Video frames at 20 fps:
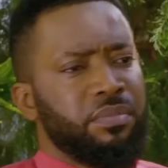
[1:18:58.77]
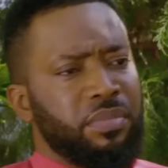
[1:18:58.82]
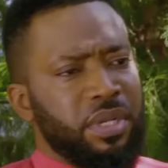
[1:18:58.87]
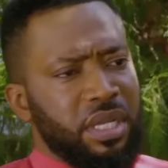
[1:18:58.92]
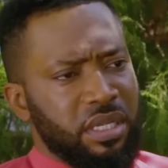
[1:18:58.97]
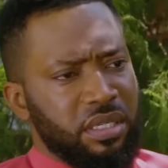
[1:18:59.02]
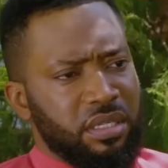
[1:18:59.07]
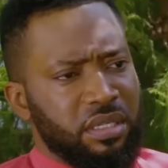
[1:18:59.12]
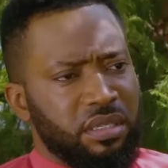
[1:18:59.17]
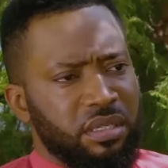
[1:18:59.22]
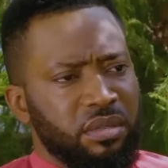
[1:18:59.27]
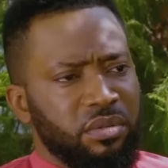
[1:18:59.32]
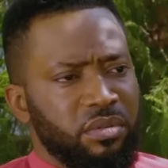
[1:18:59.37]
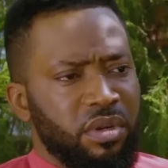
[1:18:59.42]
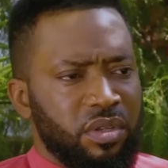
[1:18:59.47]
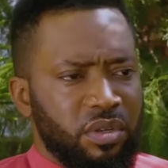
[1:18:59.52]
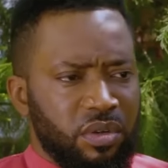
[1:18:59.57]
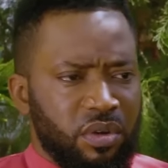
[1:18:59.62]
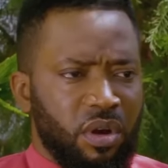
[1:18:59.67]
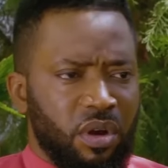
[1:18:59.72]
Please,
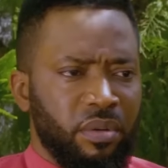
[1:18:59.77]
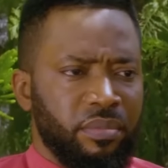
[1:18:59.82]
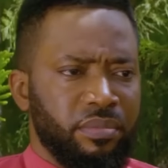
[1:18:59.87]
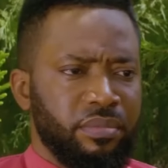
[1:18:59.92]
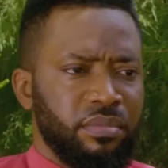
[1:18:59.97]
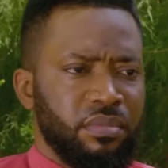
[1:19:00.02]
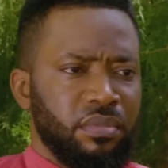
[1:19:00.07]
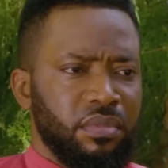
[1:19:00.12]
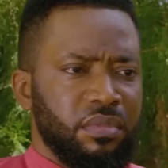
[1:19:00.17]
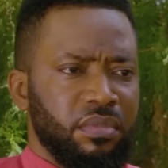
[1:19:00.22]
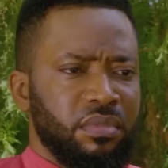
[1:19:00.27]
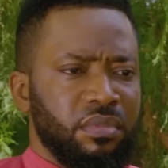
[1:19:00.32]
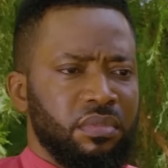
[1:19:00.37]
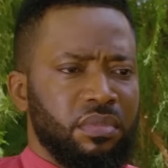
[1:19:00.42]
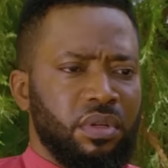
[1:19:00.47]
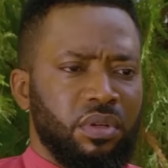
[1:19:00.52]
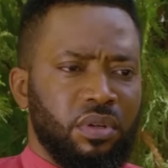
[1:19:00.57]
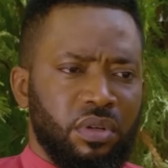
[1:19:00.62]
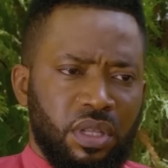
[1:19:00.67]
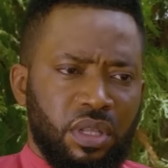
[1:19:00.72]
when you come,
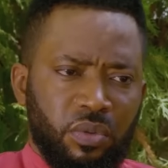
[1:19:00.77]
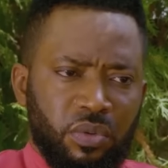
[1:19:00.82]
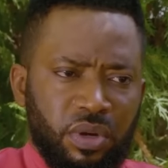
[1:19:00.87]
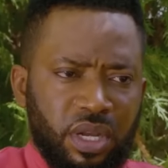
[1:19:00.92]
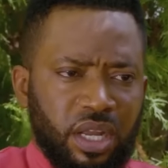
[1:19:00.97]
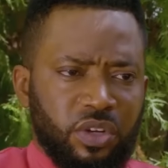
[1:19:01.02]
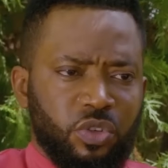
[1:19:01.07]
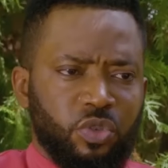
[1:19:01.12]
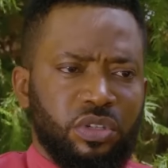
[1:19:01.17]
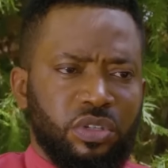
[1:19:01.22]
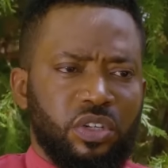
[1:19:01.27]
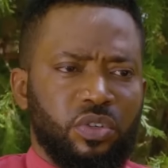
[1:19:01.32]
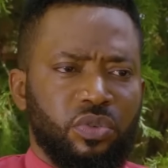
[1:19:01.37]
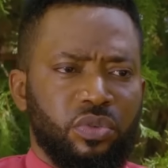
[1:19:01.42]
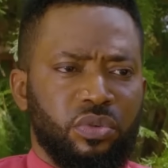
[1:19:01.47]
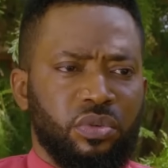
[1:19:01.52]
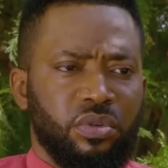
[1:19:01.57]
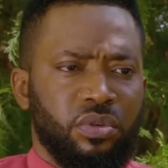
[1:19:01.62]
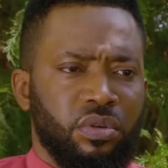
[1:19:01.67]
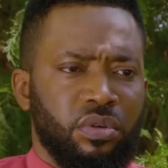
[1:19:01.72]
you know, then we can do the
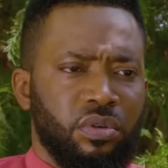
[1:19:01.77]
do.